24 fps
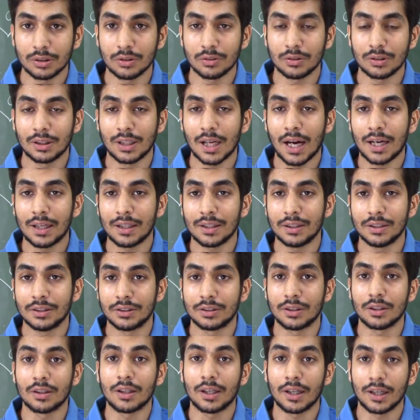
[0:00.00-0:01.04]
So that
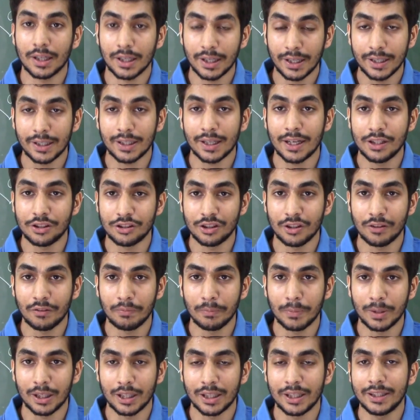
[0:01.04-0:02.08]
is a great
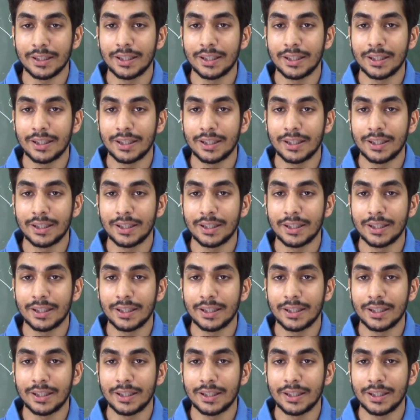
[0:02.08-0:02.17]
achievement.